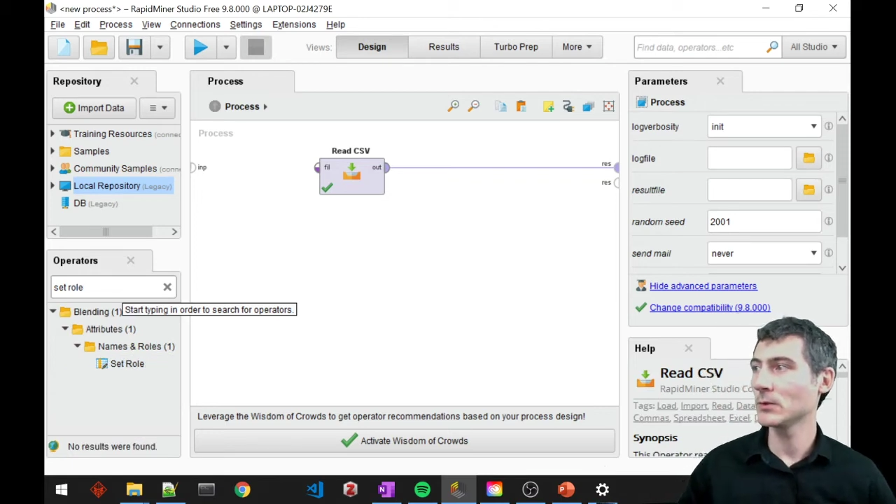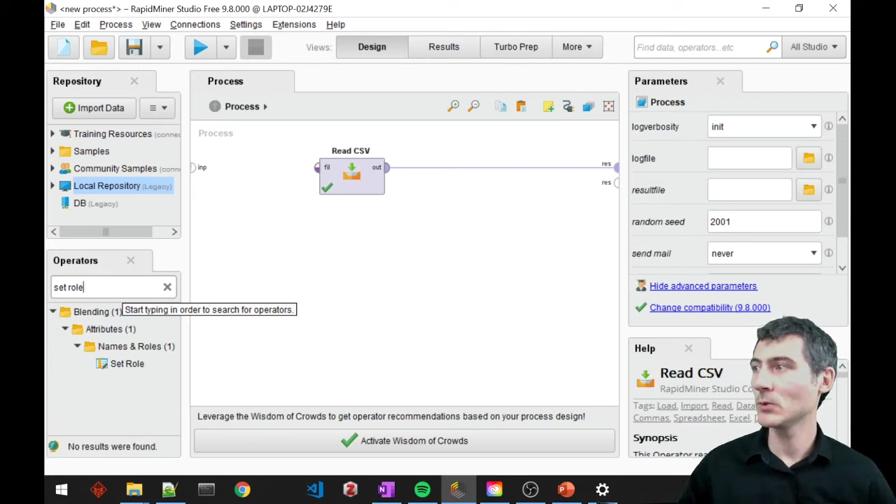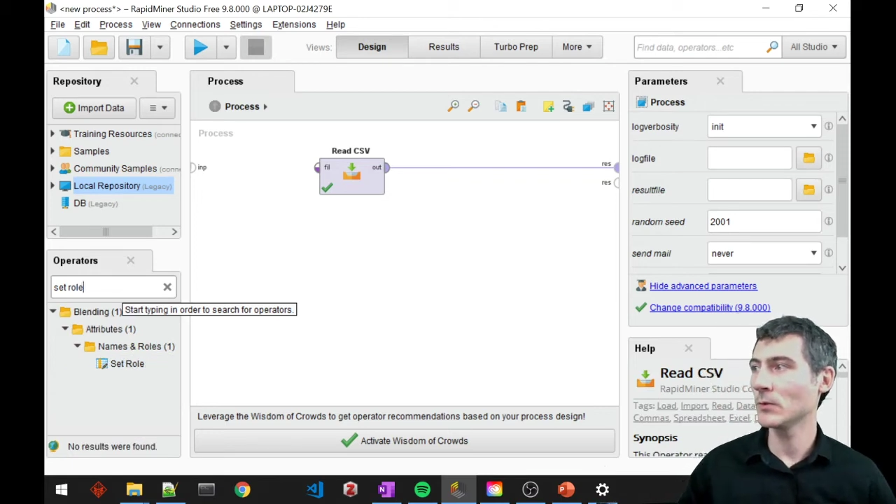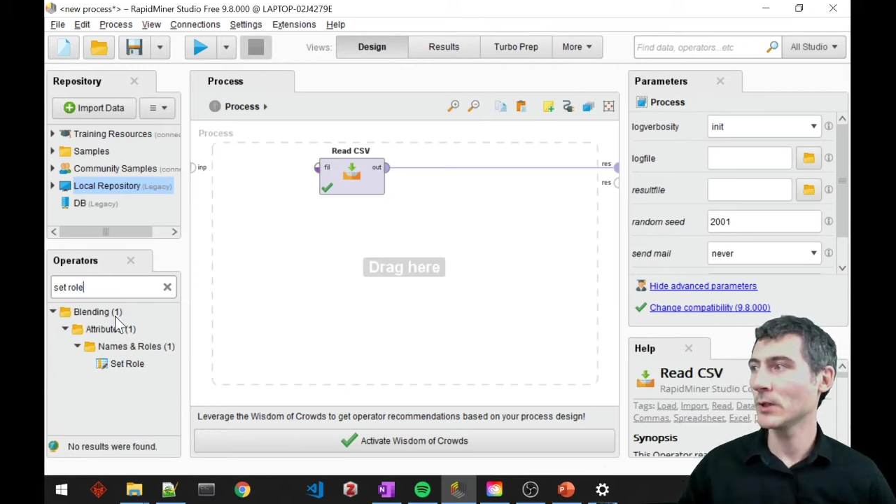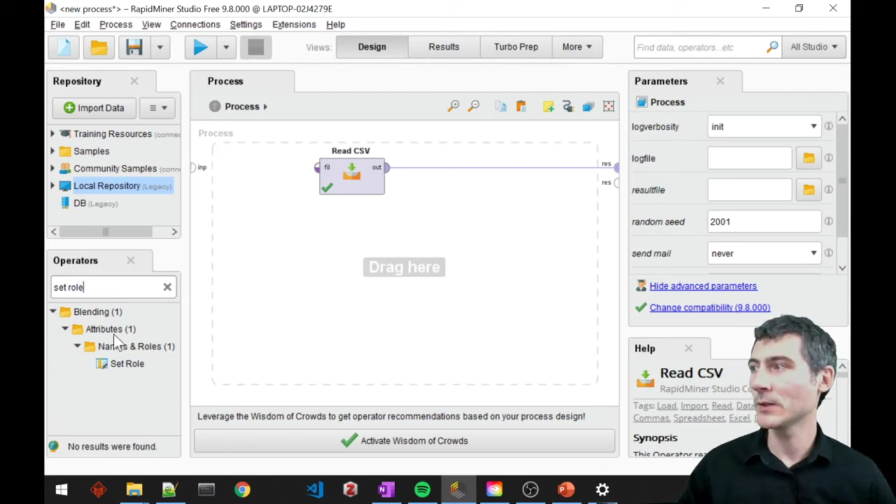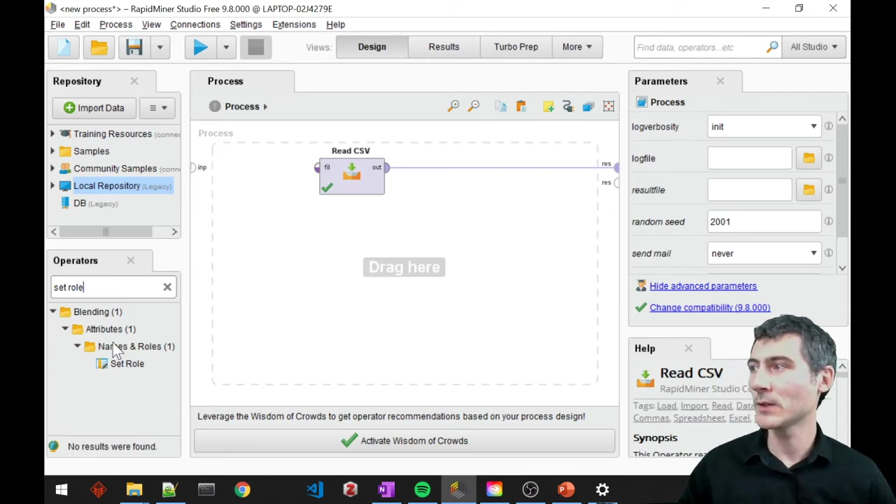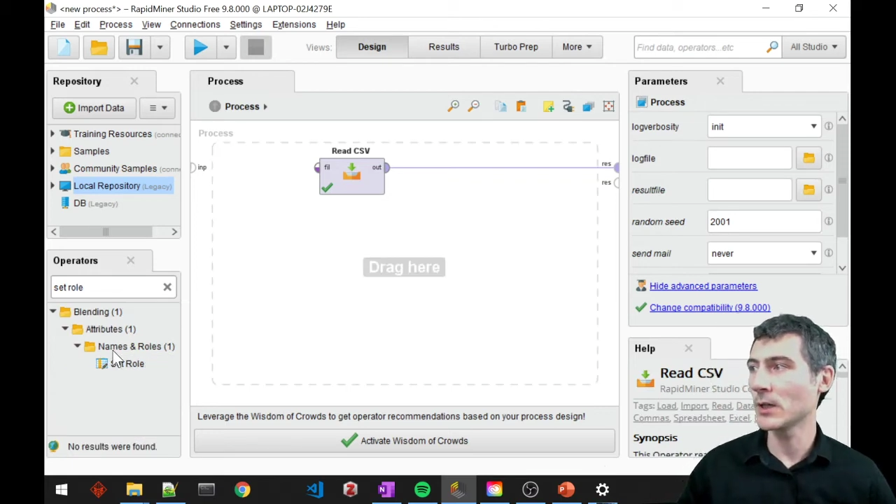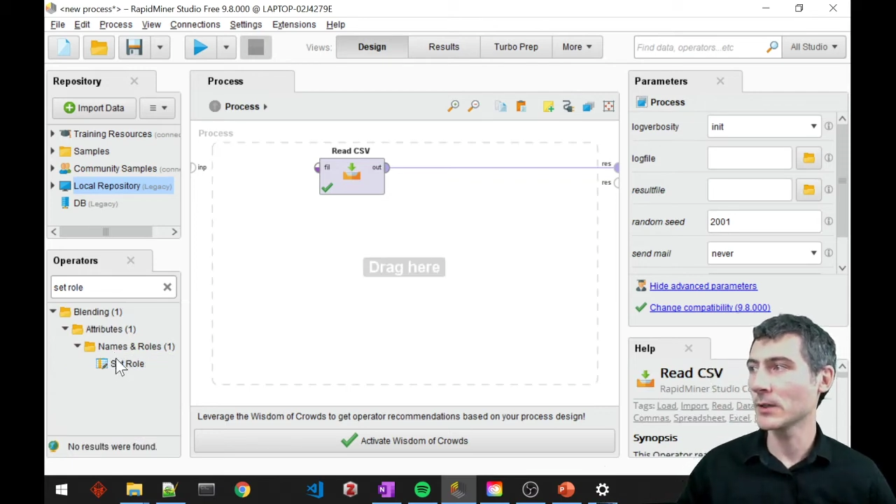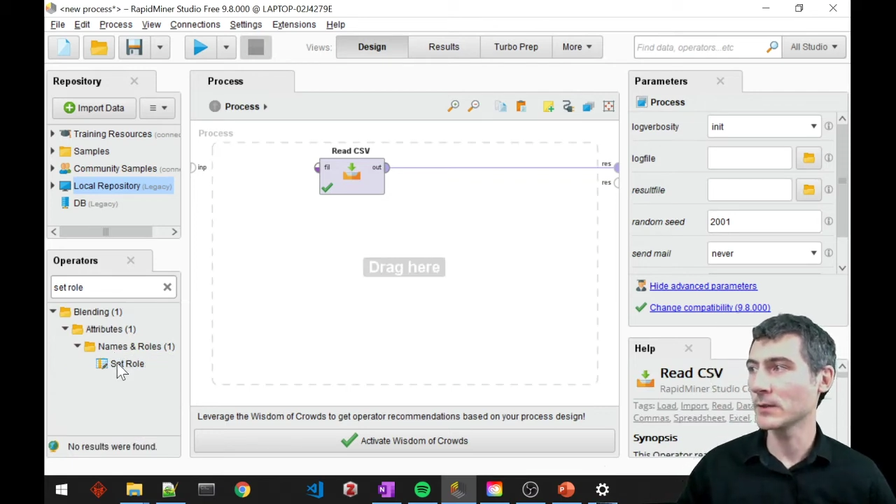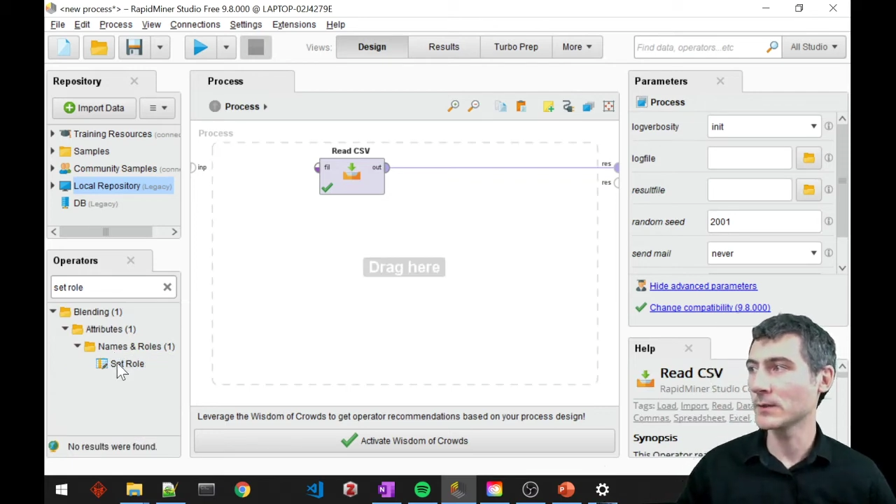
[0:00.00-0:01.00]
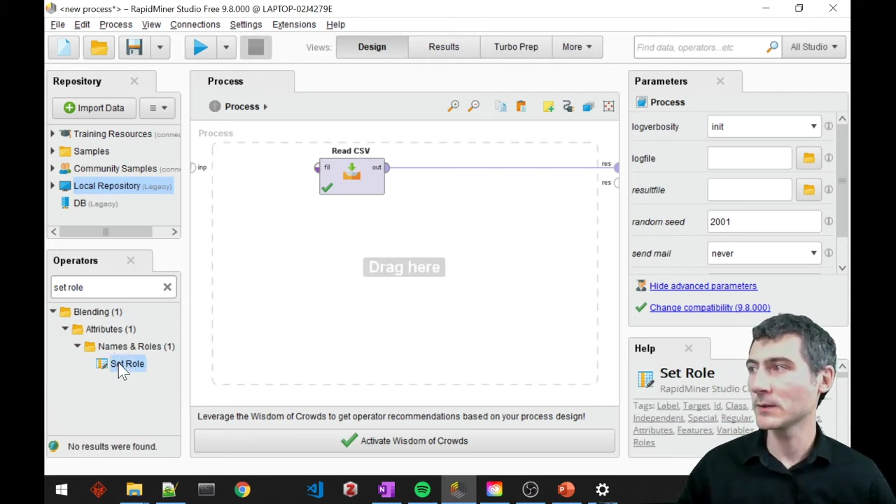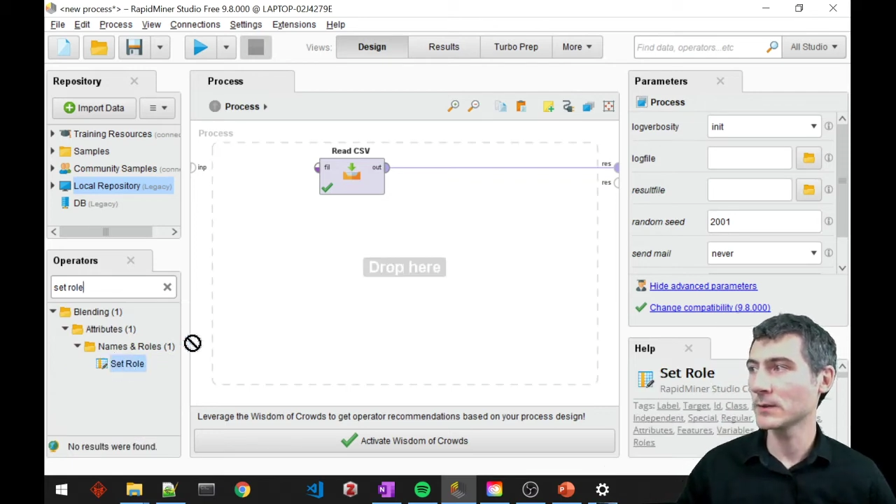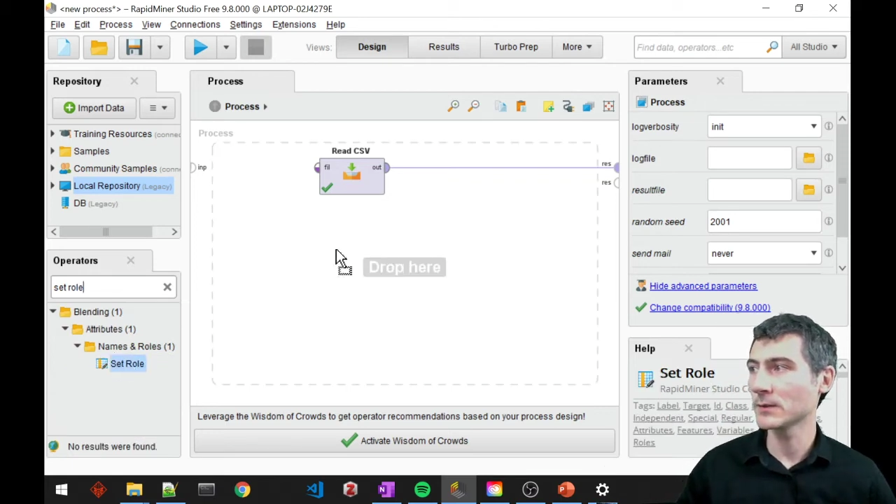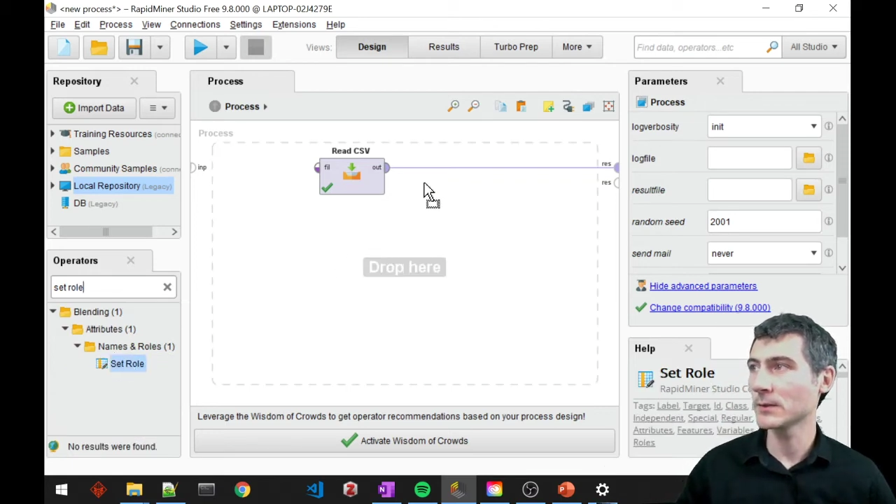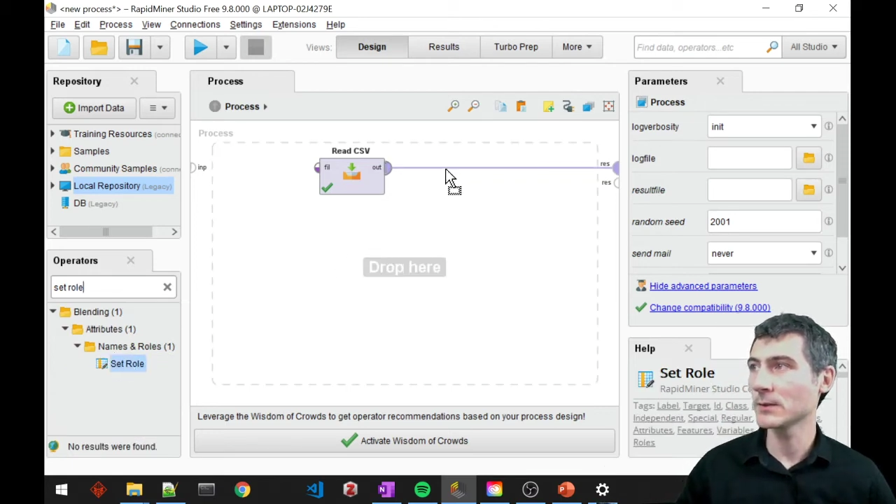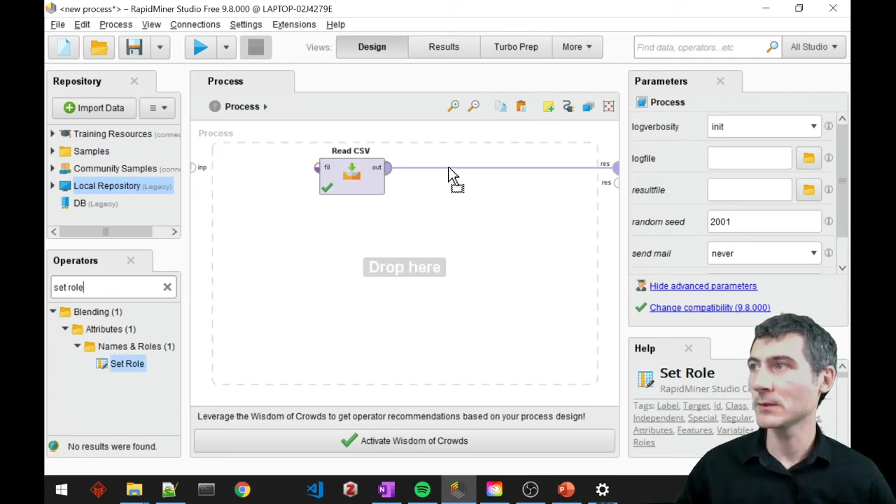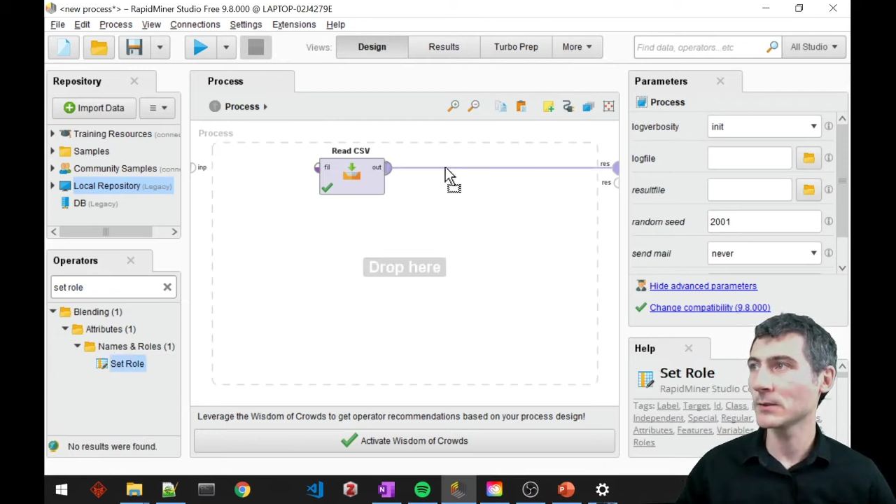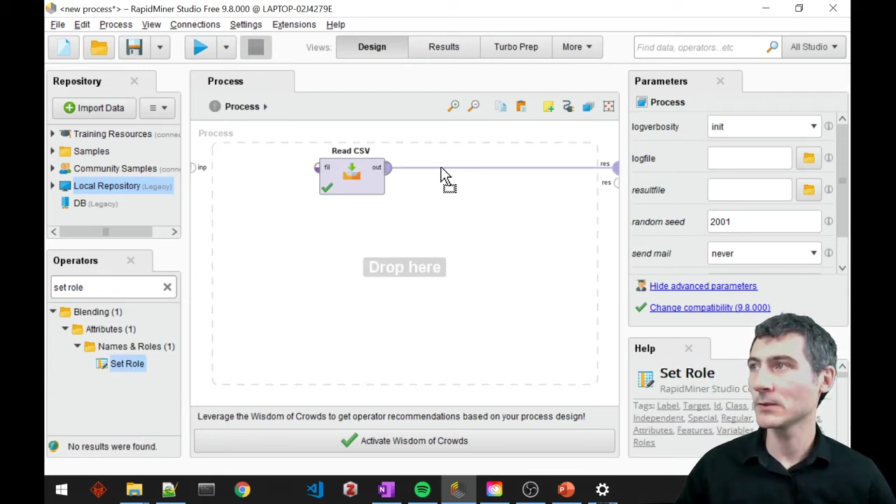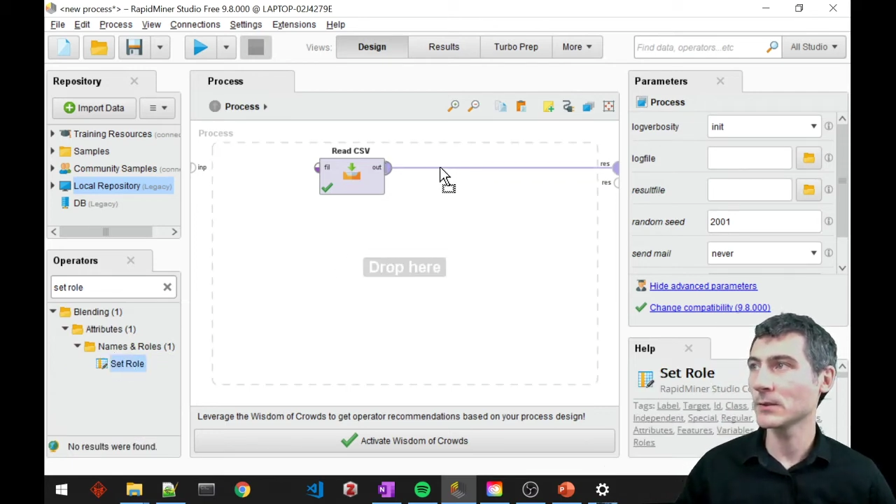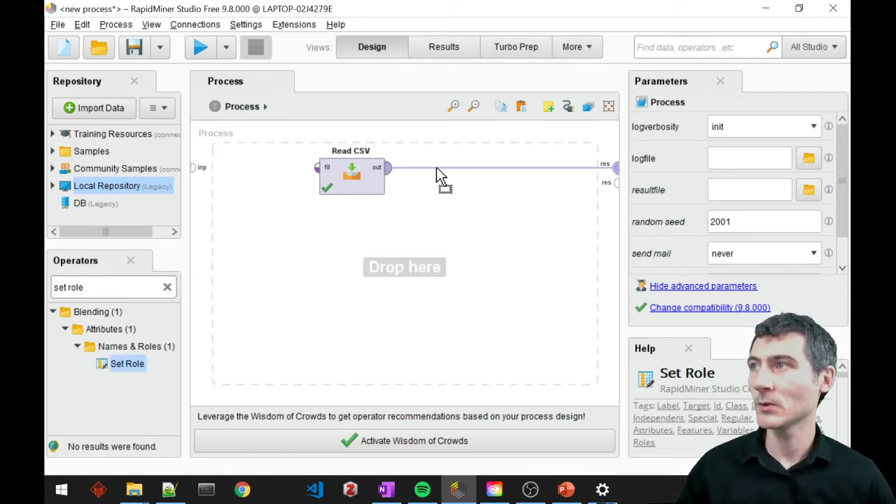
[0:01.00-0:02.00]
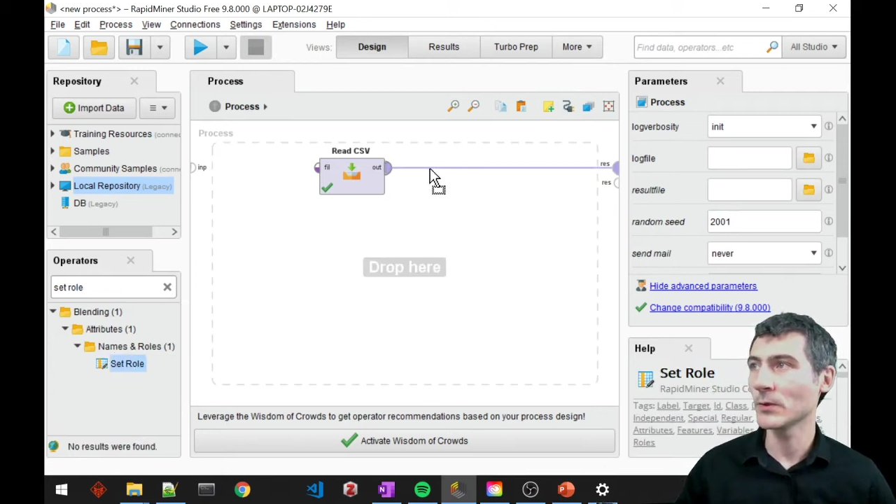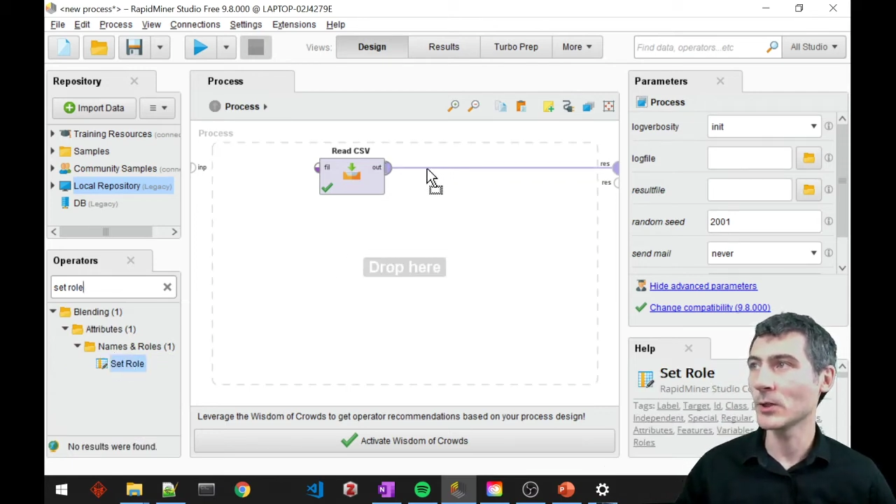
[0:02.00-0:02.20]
of our target, of